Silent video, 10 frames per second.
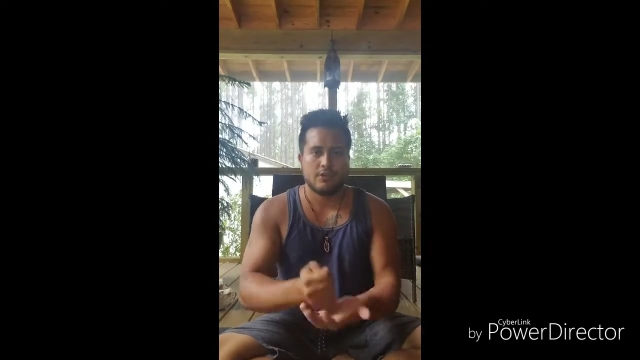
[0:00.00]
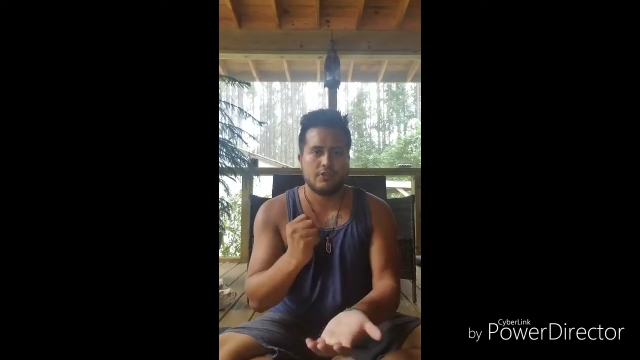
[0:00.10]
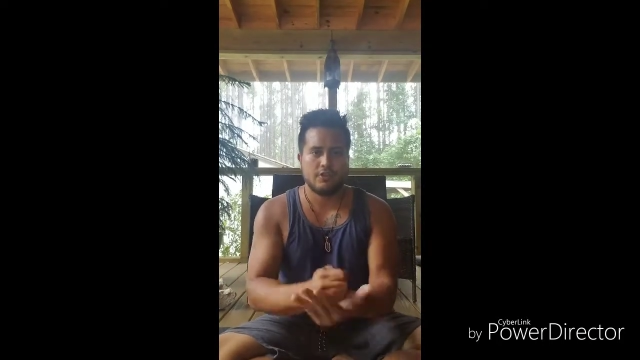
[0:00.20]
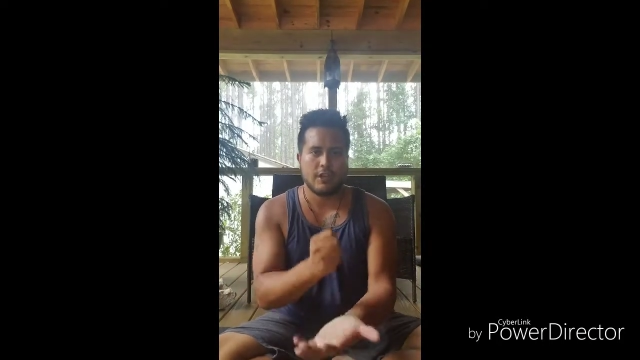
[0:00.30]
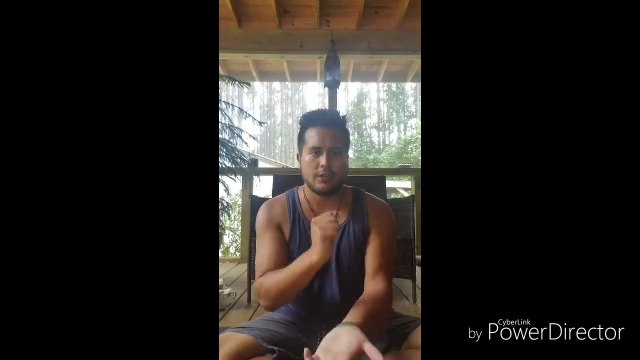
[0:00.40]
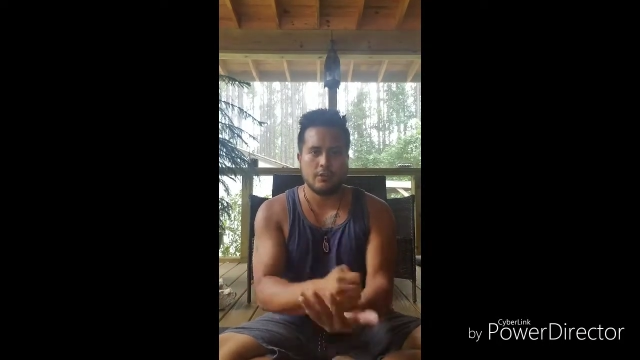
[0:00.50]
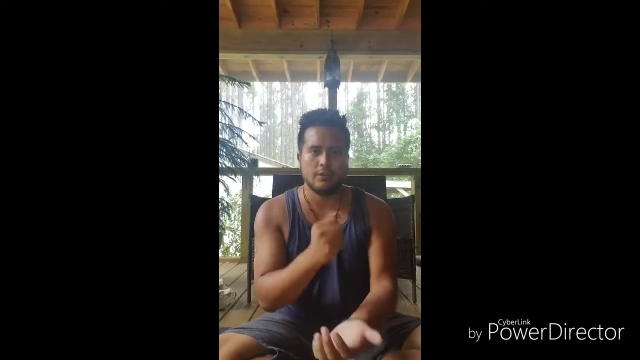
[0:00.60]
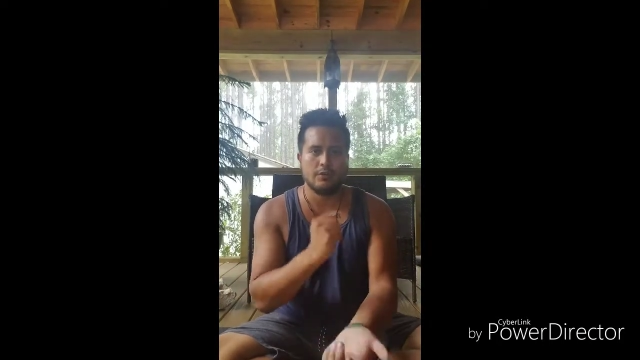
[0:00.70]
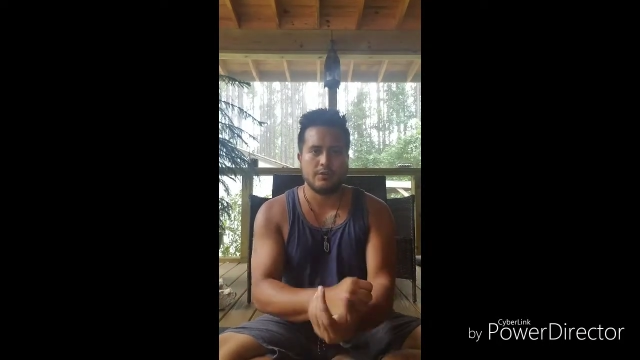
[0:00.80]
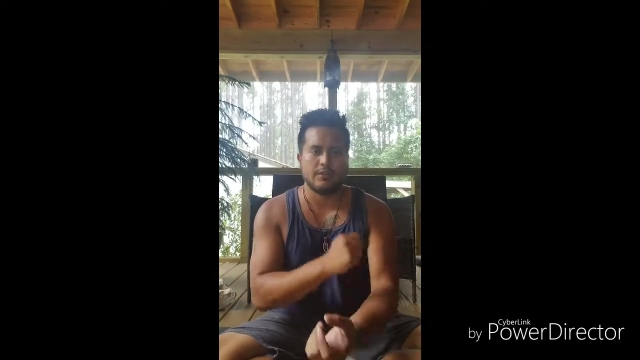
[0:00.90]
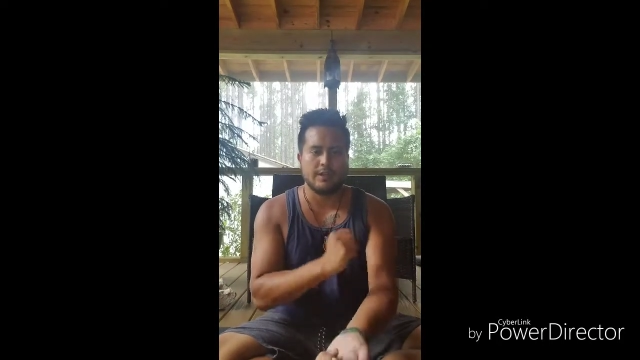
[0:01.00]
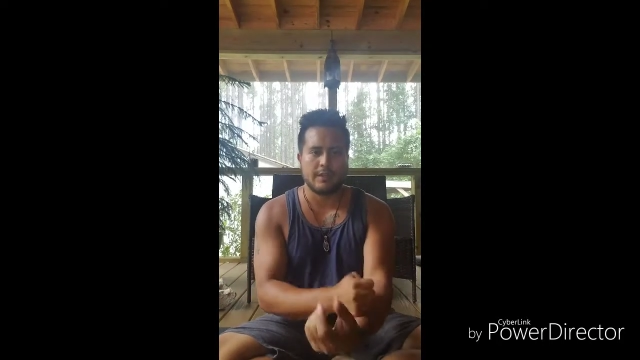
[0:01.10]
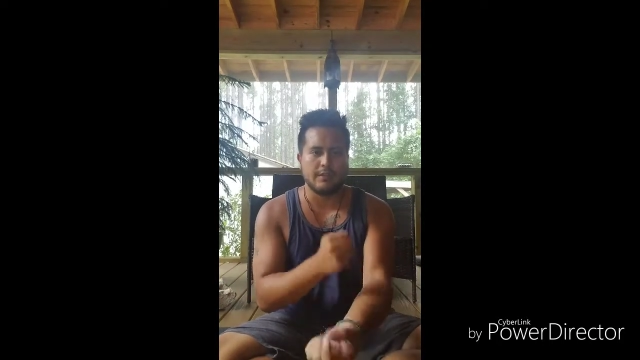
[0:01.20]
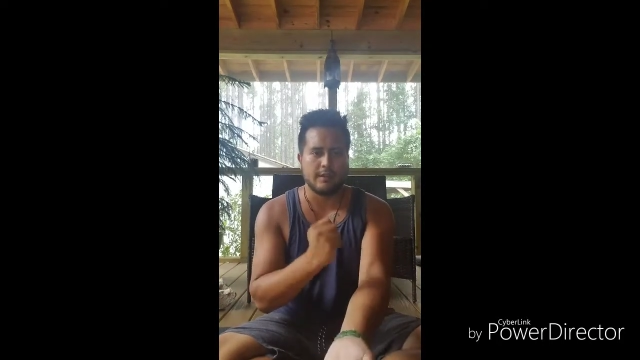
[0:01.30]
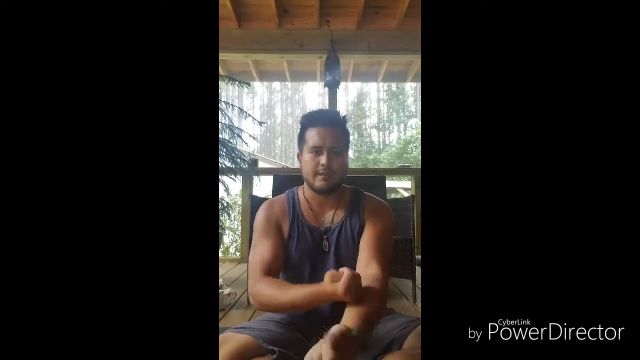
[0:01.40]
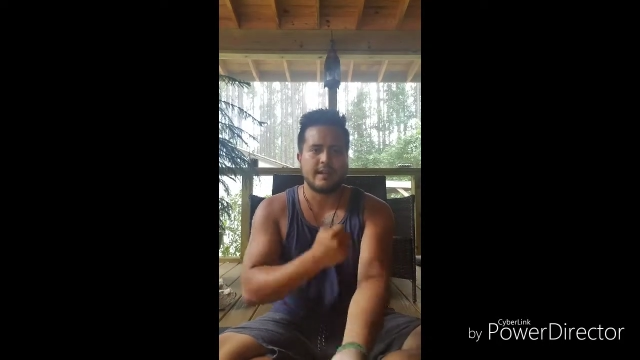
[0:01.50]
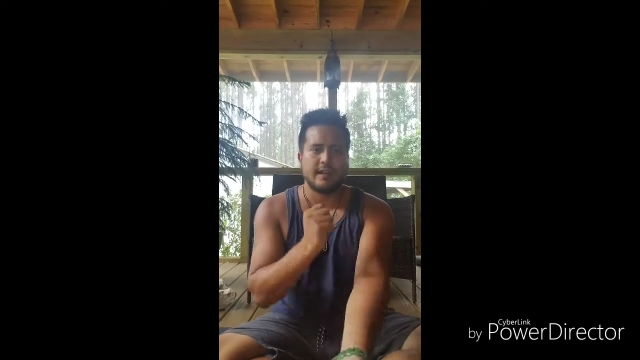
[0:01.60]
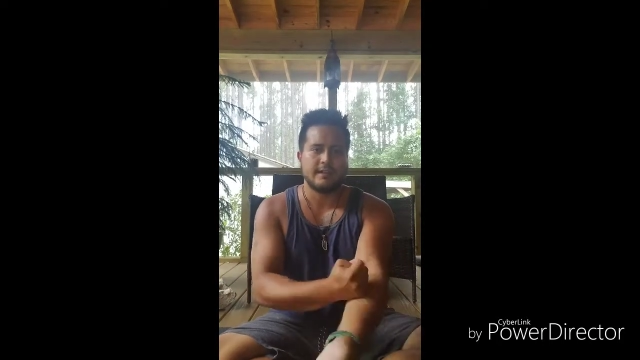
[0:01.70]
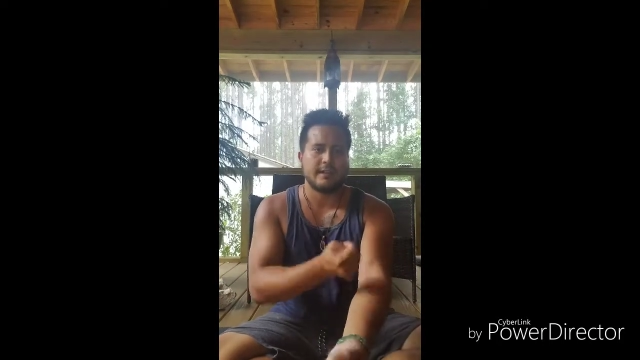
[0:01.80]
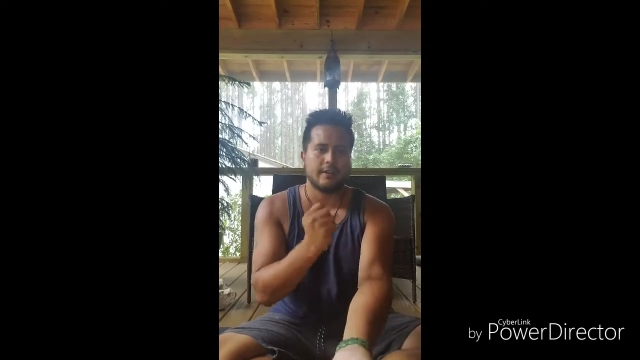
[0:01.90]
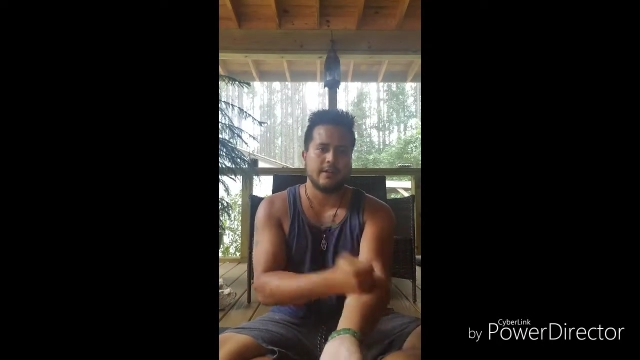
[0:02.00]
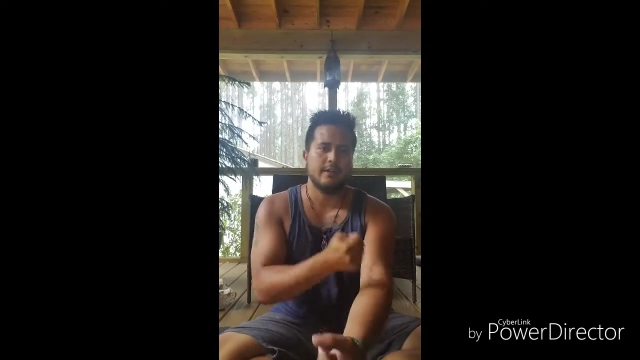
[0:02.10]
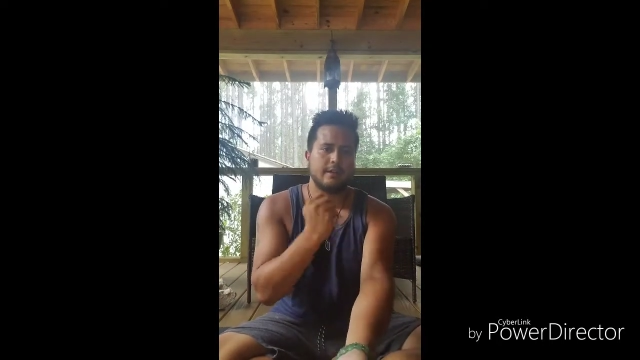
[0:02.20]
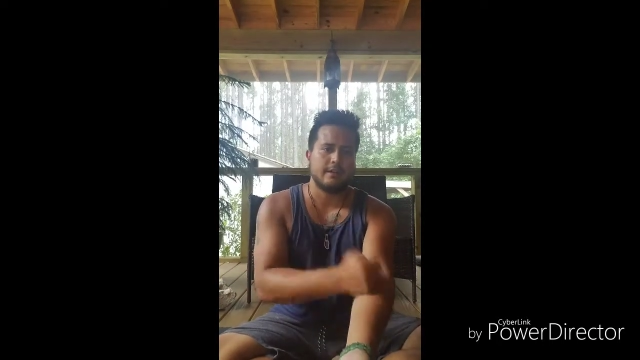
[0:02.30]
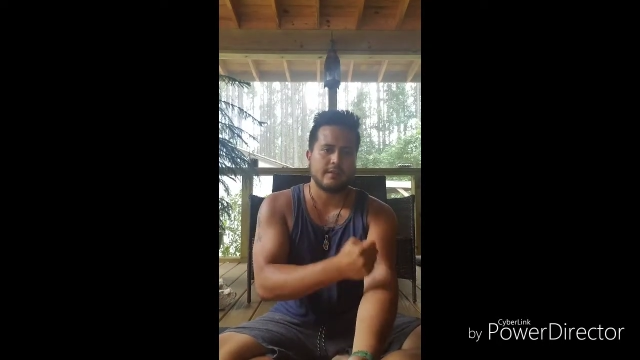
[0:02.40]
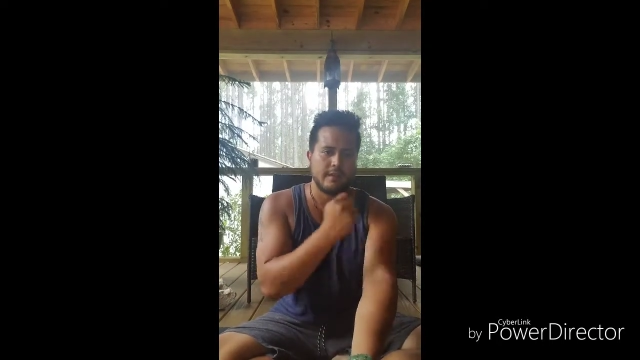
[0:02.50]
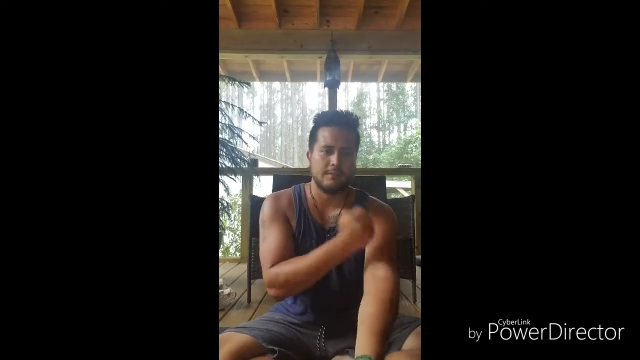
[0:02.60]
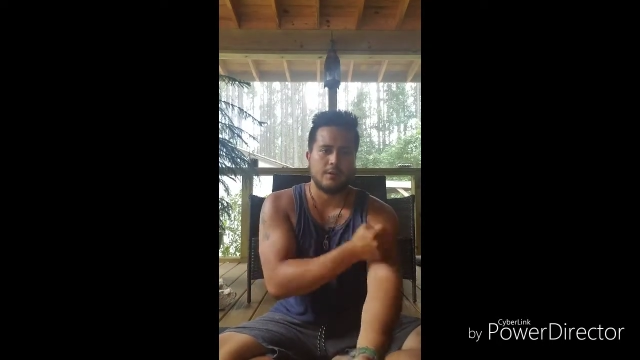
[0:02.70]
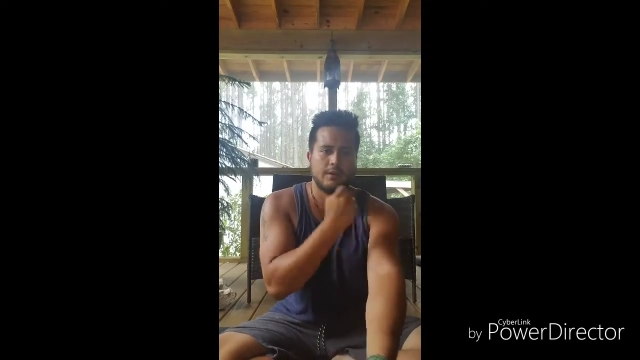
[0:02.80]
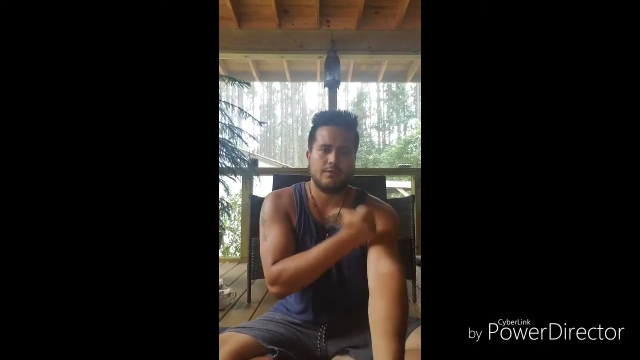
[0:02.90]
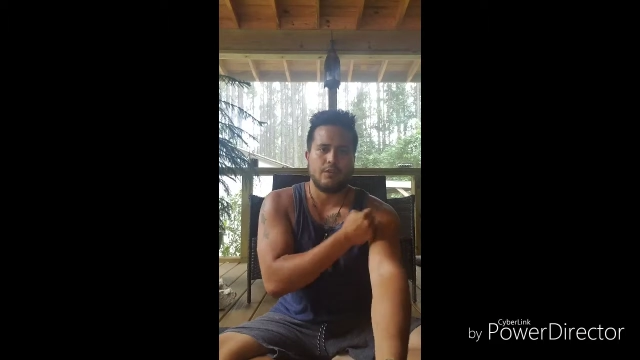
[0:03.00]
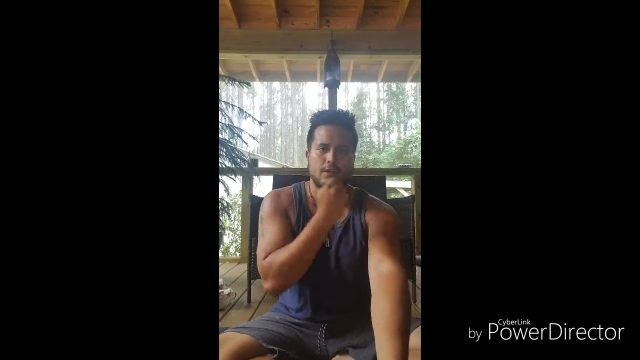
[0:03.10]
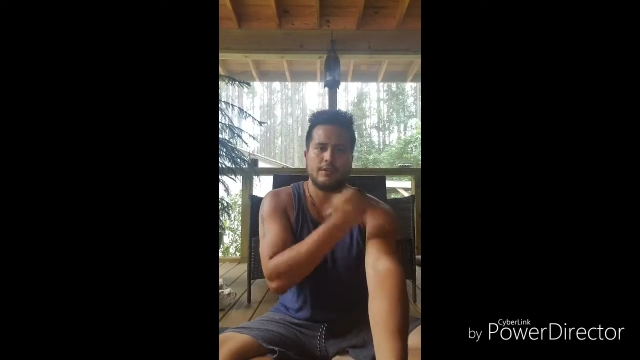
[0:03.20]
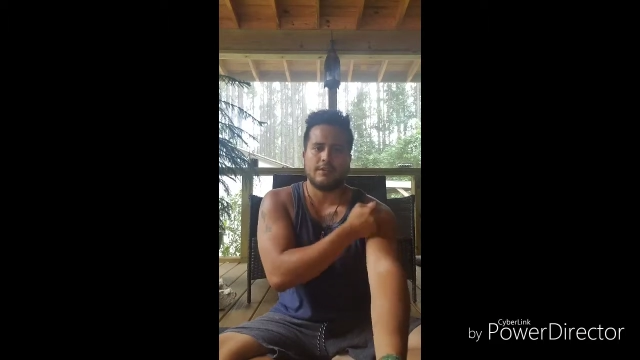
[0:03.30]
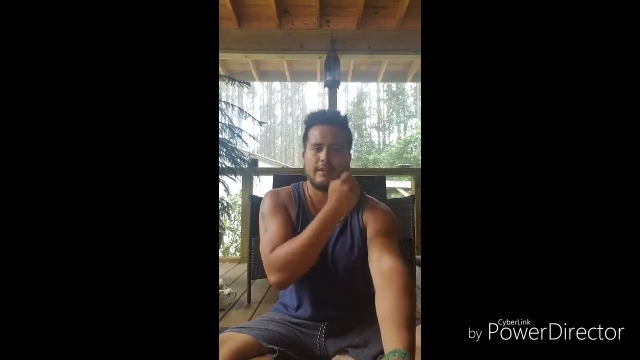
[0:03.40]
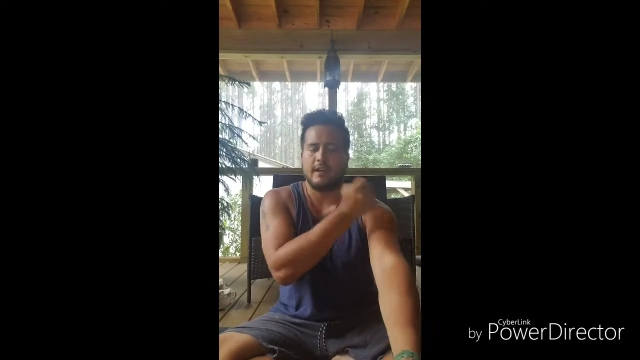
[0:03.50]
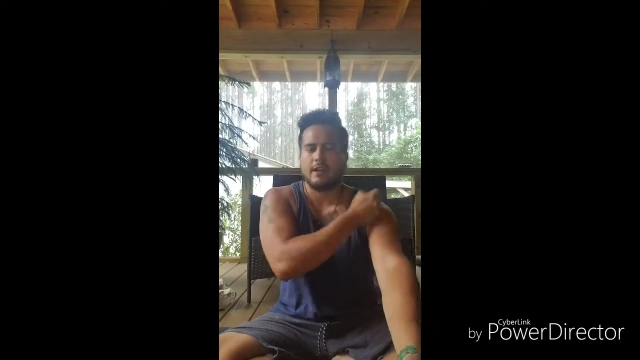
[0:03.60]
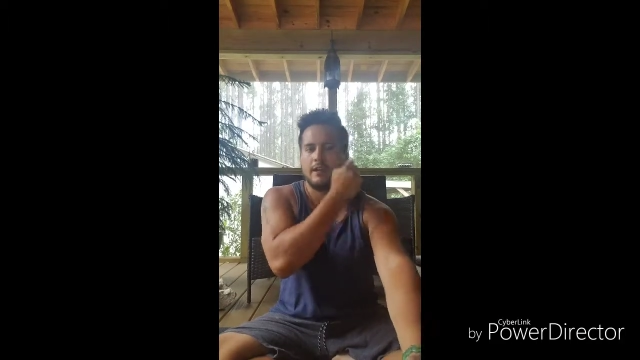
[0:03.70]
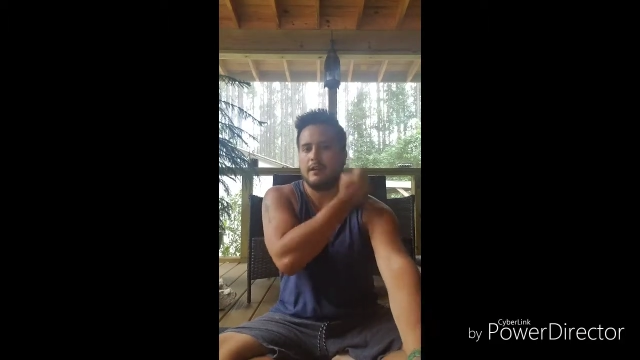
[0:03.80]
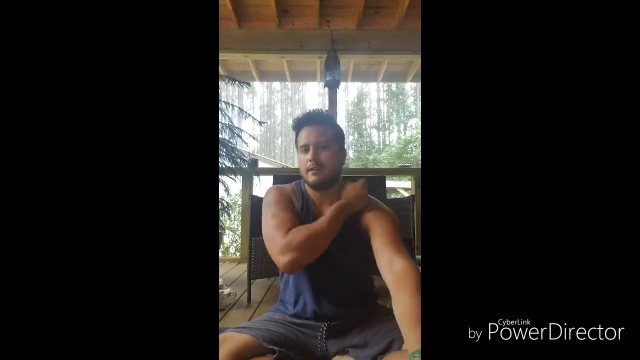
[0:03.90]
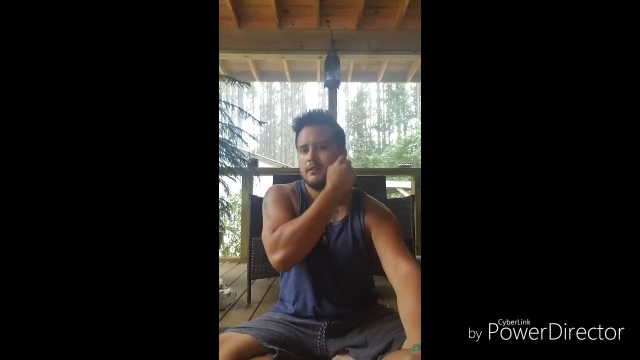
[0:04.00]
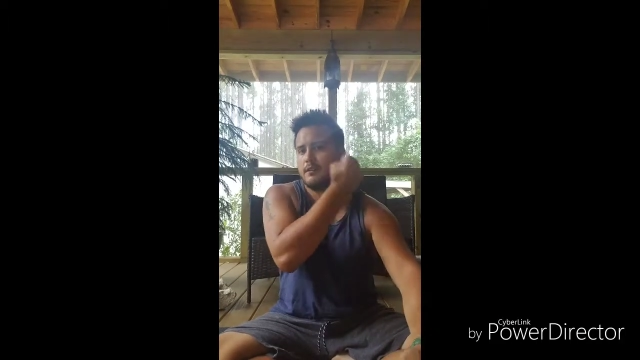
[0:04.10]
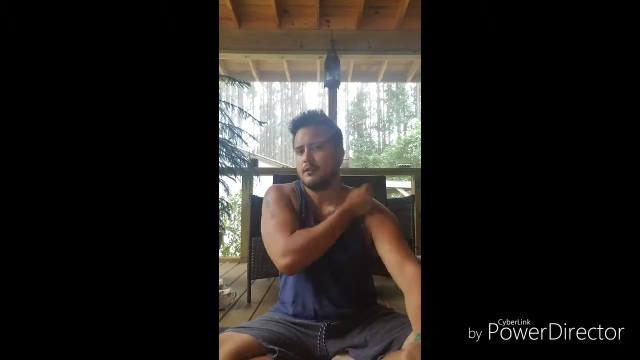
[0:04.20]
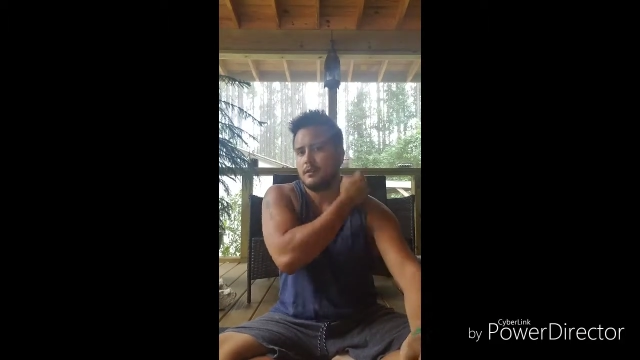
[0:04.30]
shake loose any of the tight areas, get blood flow into the area.